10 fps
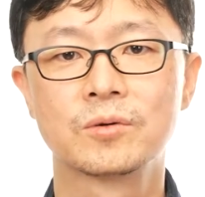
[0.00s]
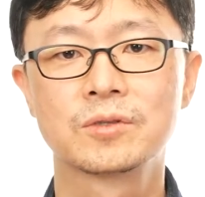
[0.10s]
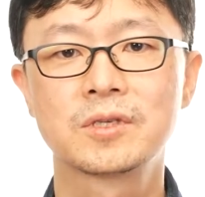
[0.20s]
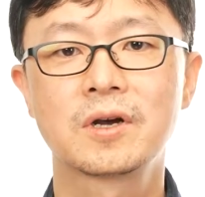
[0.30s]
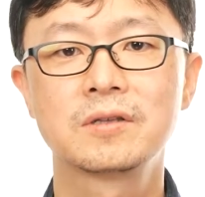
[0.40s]

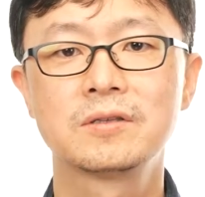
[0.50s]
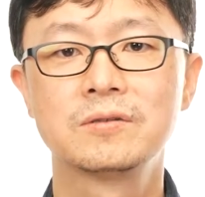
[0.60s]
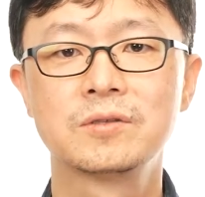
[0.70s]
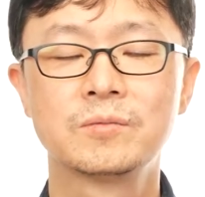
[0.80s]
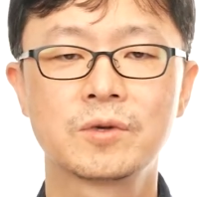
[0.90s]
low
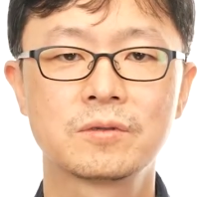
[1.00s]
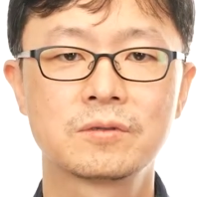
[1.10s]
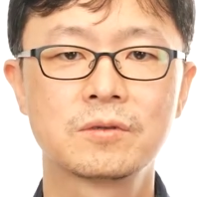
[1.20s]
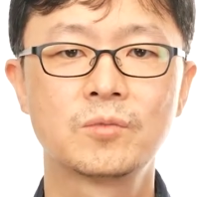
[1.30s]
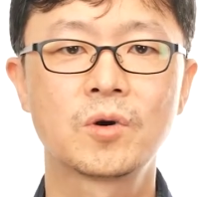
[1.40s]
latency in
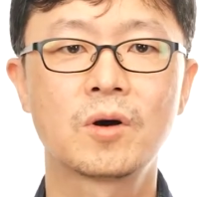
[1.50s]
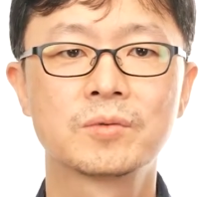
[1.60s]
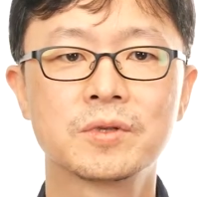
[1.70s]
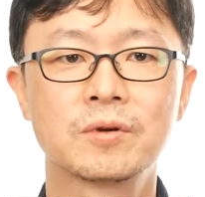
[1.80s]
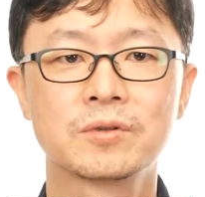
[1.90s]
order to
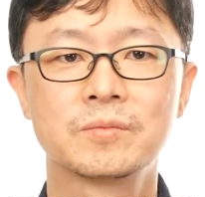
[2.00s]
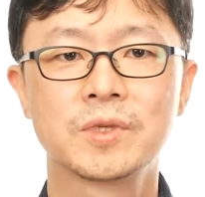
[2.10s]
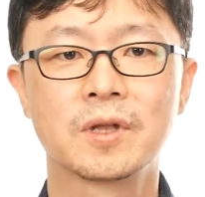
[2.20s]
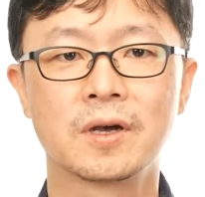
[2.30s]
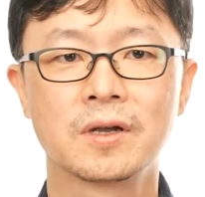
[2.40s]

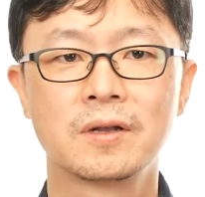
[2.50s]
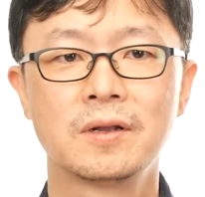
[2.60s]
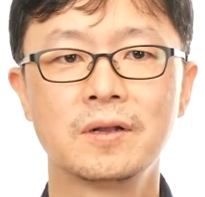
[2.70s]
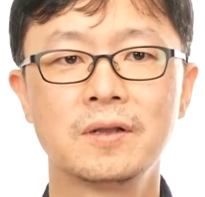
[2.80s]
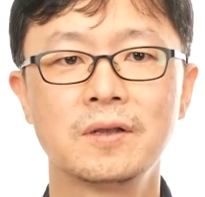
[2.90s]
detect
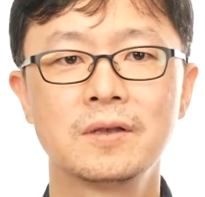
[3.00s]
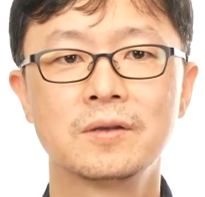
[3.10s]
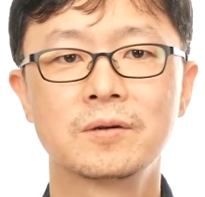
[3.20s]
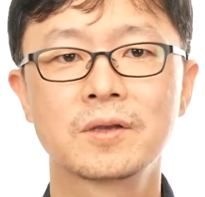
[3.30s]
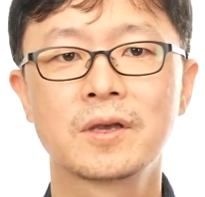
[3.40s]
fraudulent
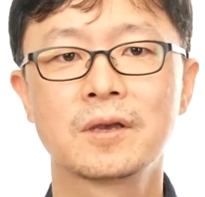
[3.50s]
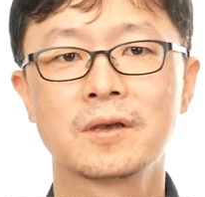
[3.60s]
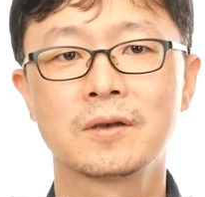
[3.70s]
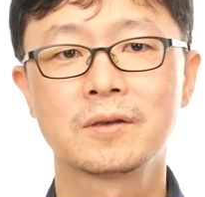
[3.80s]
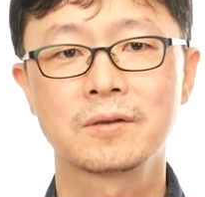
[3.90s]

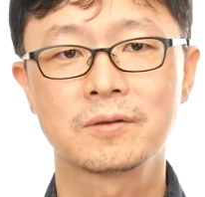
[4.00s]
transactions.